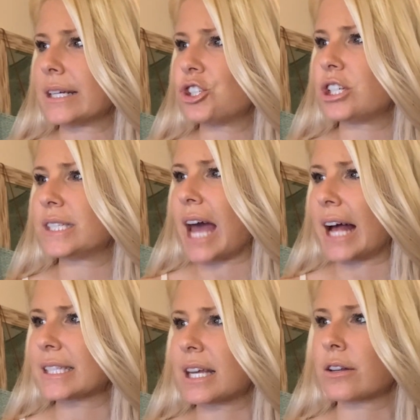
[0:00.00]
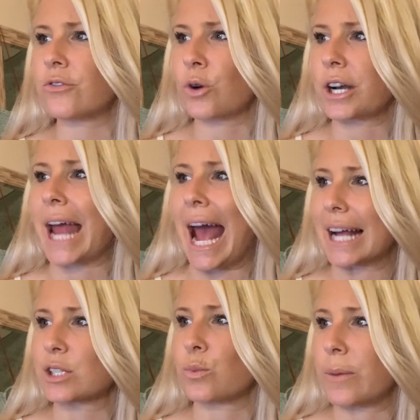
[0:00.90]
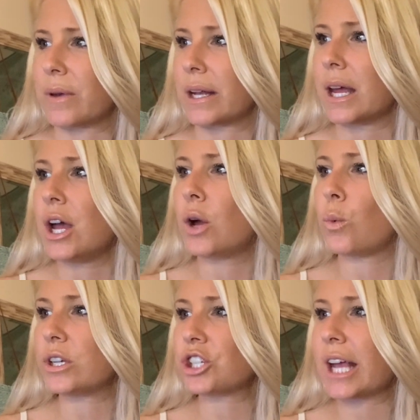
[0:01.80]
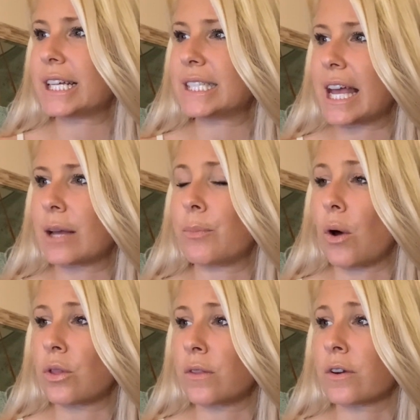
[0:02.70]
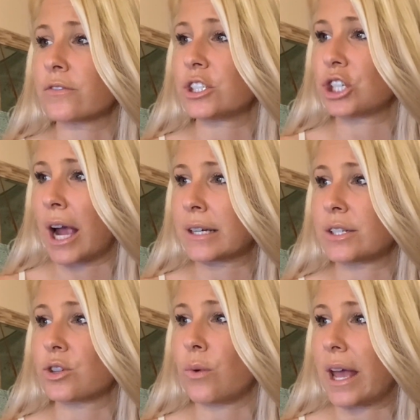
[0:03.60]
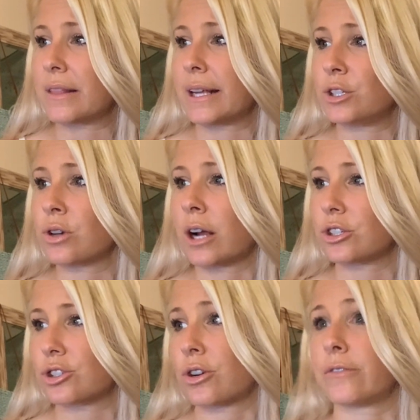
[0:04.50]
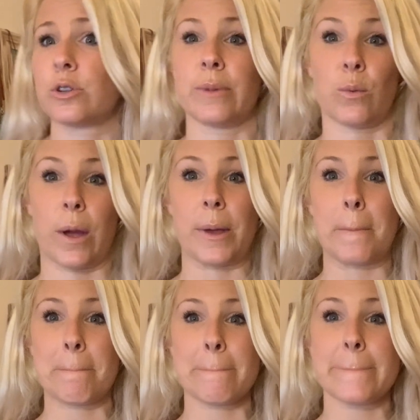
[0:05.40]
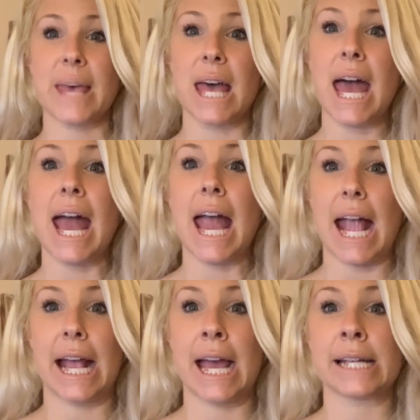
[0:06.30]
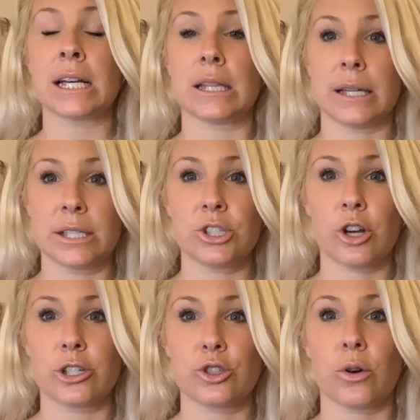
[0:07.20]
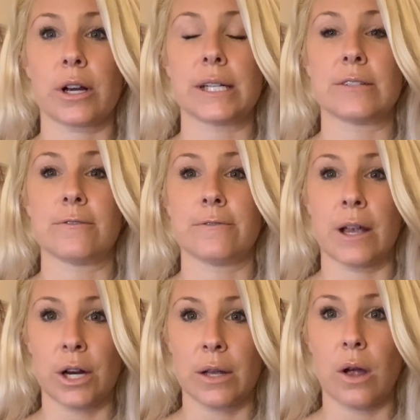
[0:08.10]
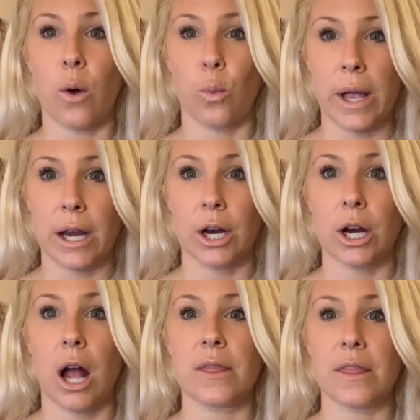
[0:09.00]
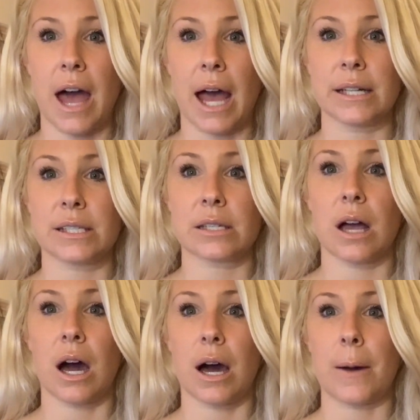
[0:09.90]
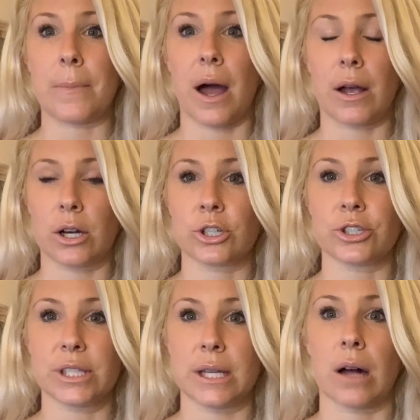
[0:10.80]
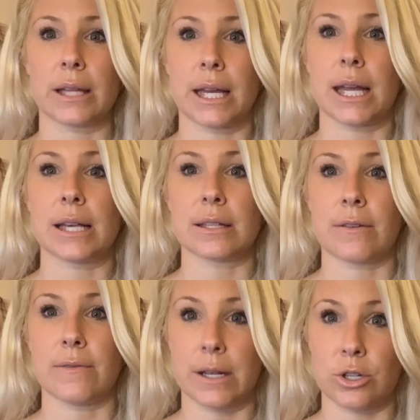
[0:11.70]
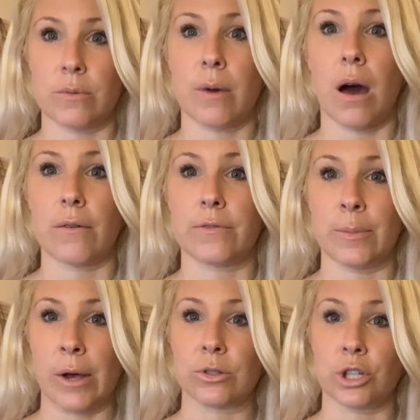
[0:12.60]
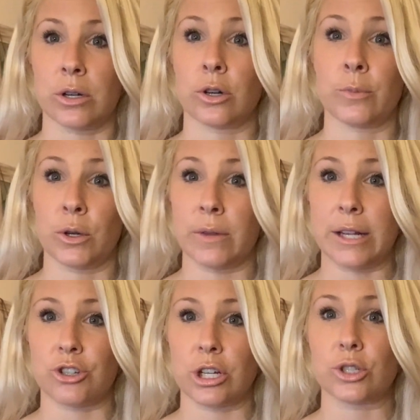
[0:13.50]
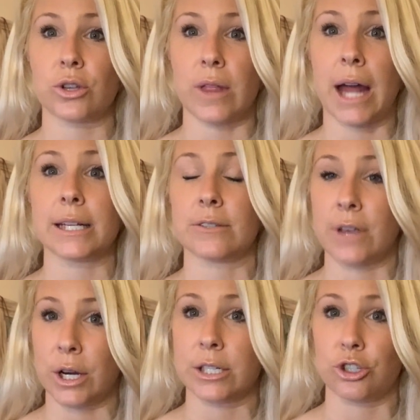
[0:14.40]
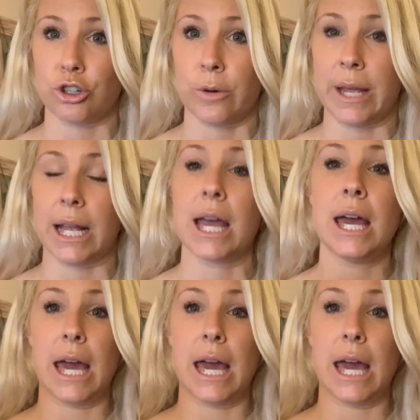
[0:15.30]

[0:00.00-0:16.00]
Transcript: She's asking for an ass whipping. Wish I could take both of their vaginas away. They do not deserve to be women. And Linda Sarsour is very aware that Ayaan Hirsi Ali is a victim of female genital mutilation. So that is very disturbing.